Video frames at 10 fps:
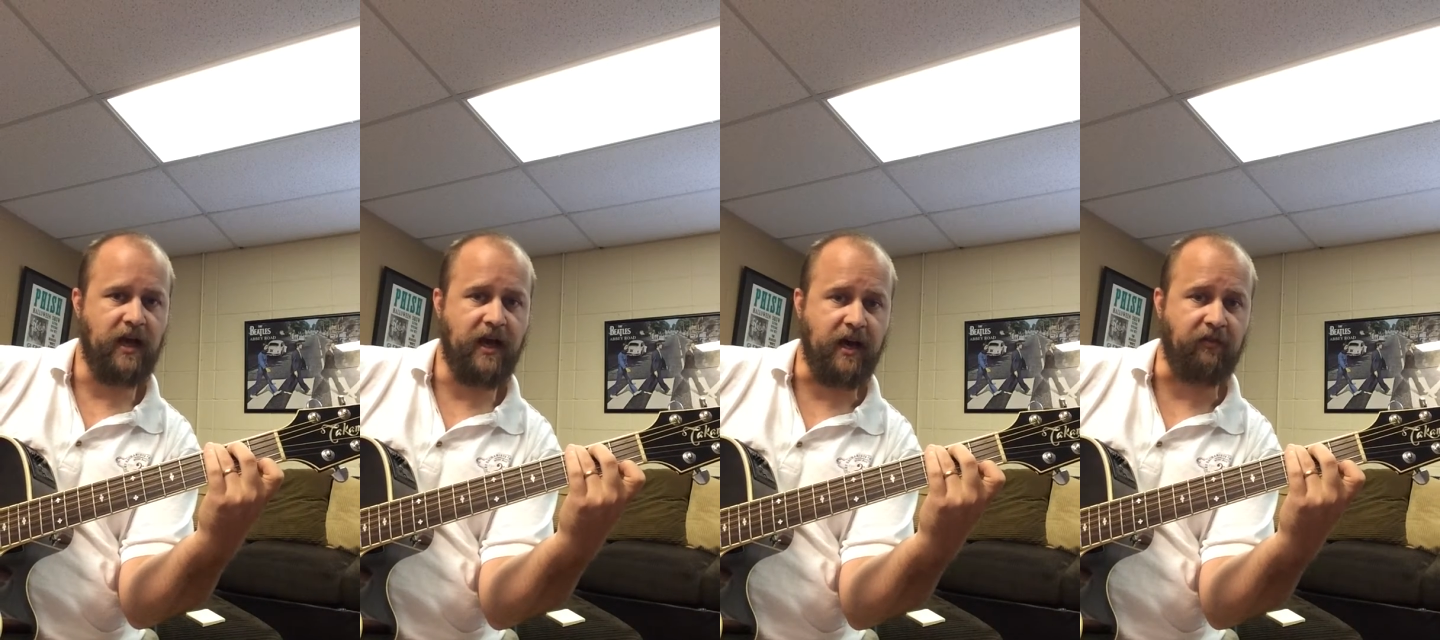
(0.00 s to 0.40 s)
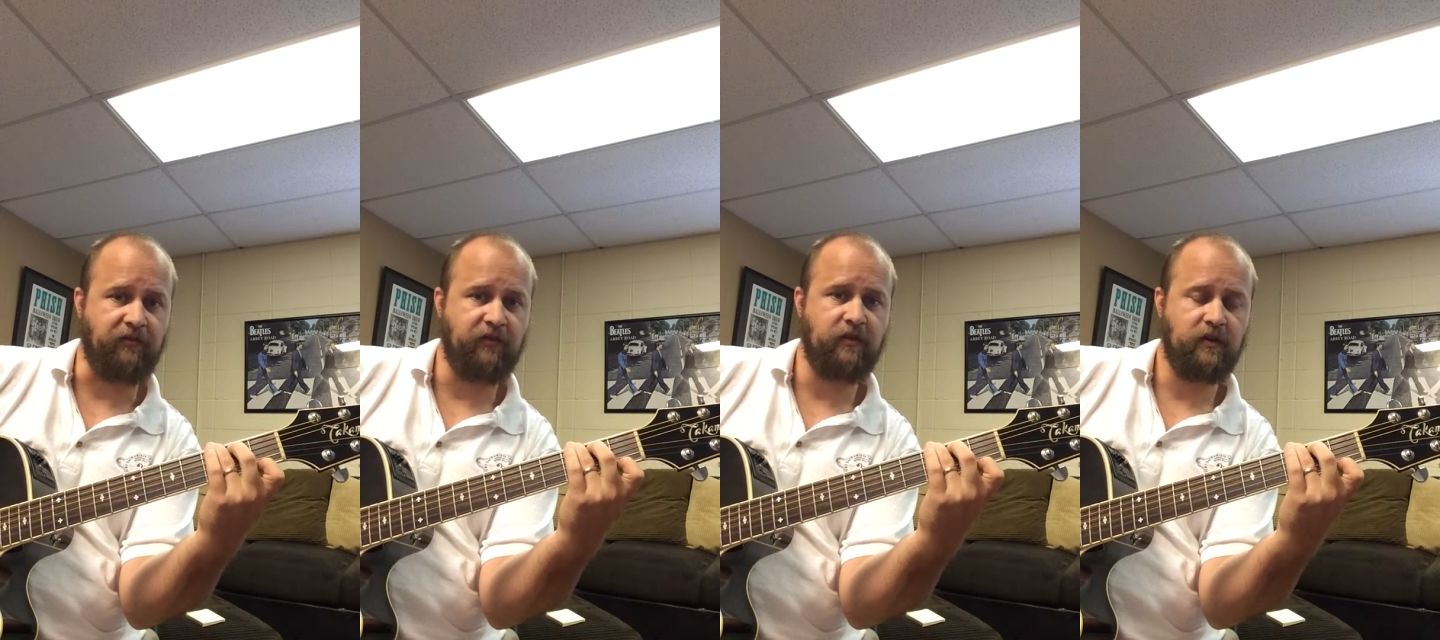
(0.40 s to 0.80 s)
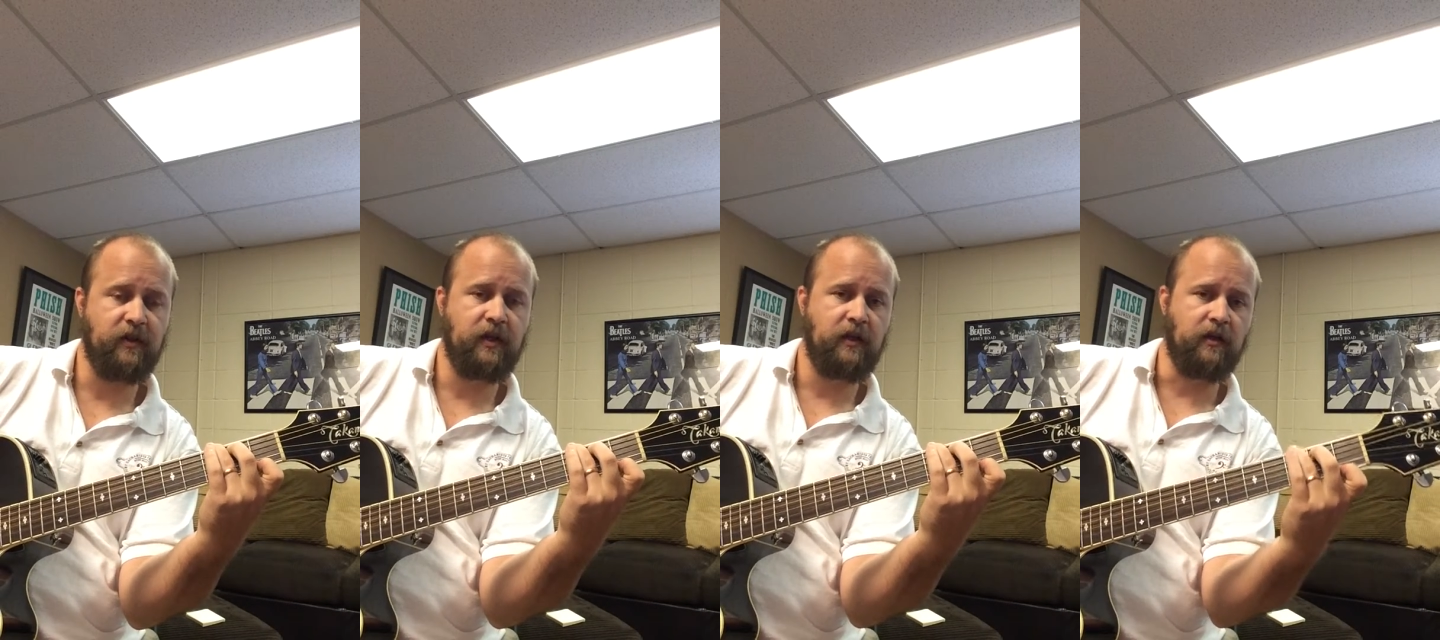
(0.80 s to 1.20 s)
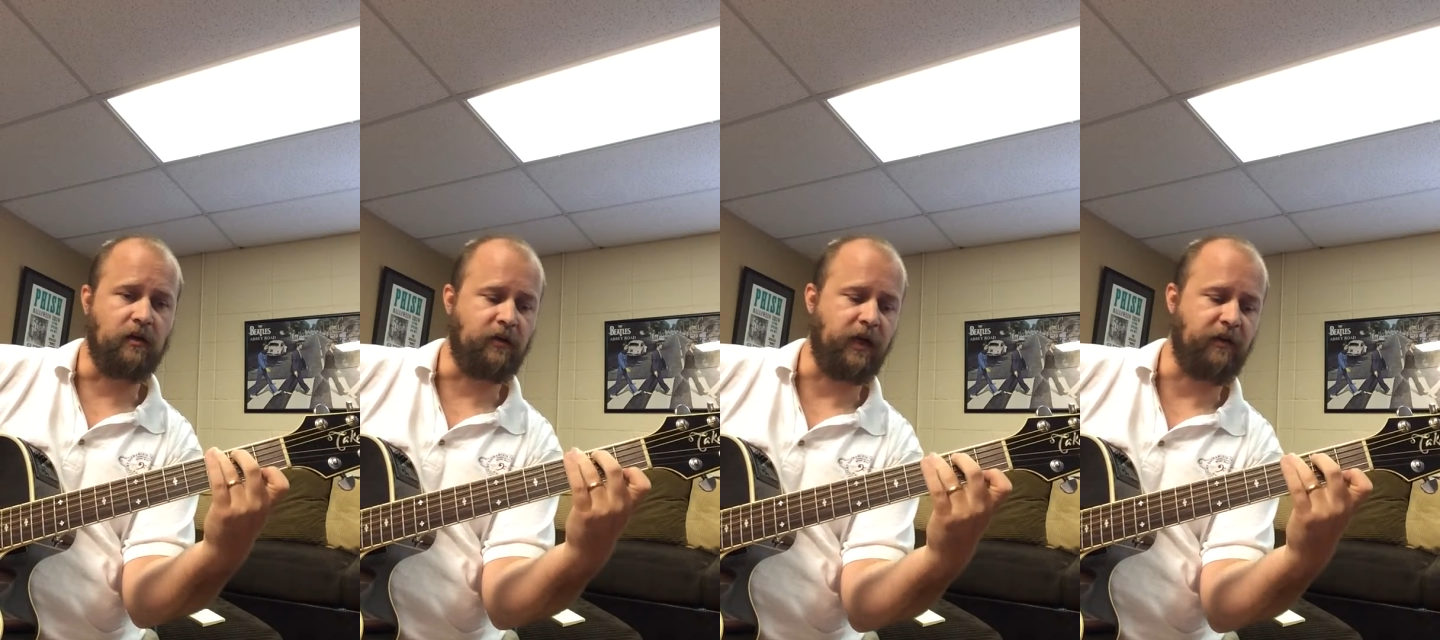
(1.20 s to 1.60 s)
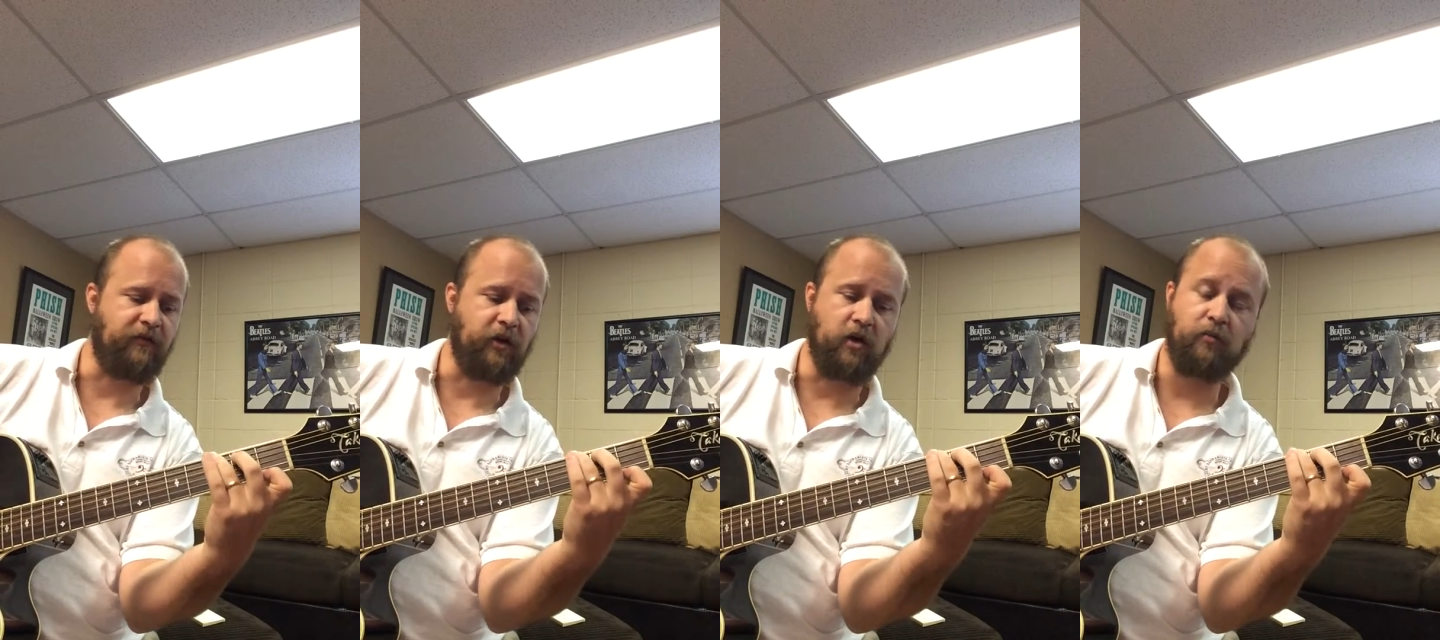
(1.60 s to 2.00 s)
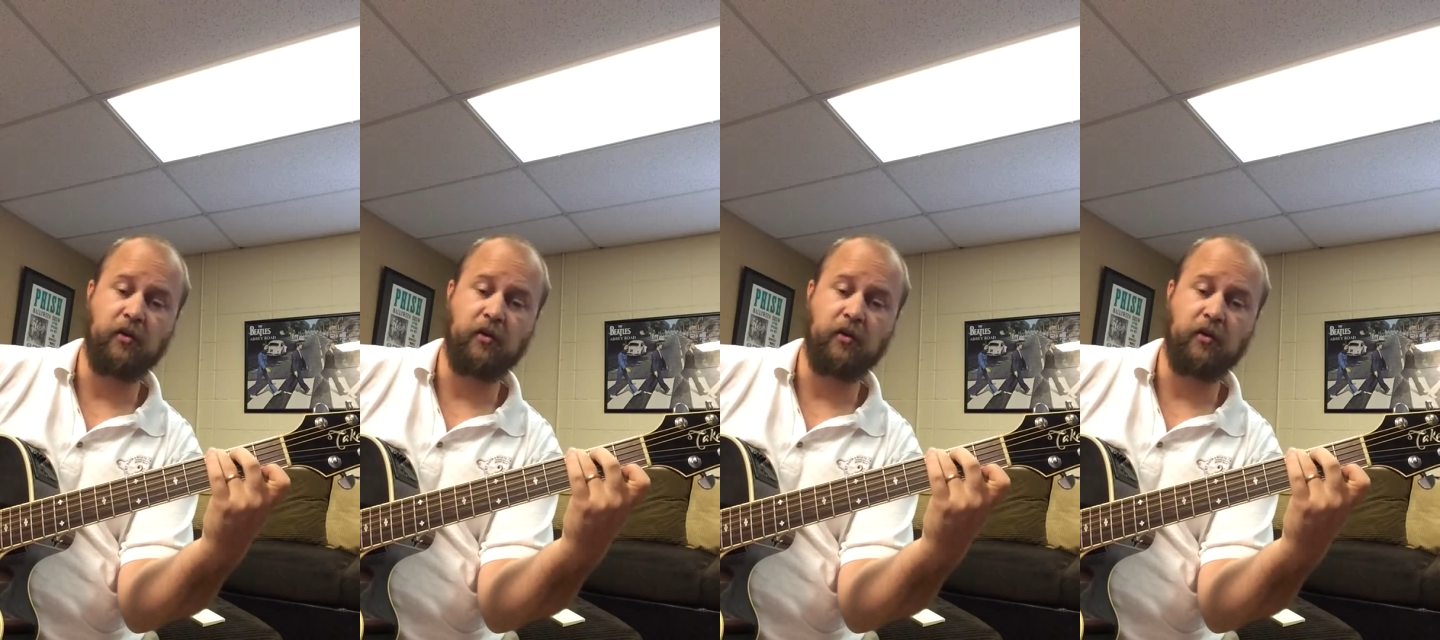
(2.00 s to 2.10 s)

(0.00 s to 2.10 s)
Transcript: F. Okay, if you don't